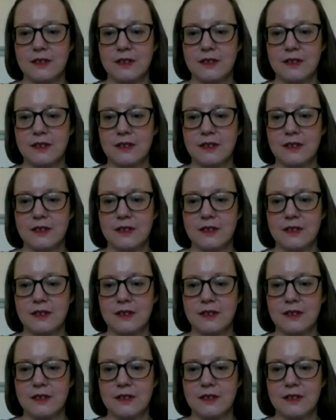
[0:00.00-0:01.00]
Yeah,
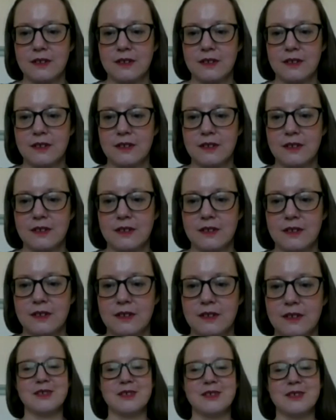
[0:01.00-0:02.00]
good. I
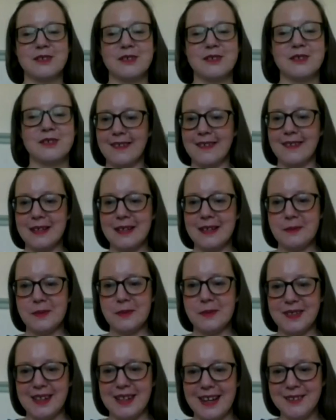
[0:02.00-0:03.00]
don't want to miss anybody
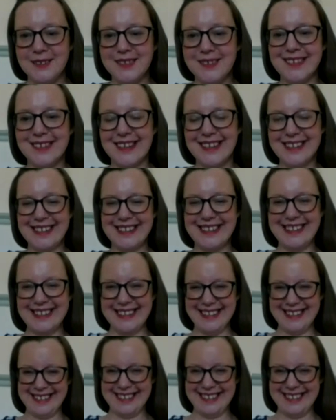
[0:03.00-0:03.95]
out.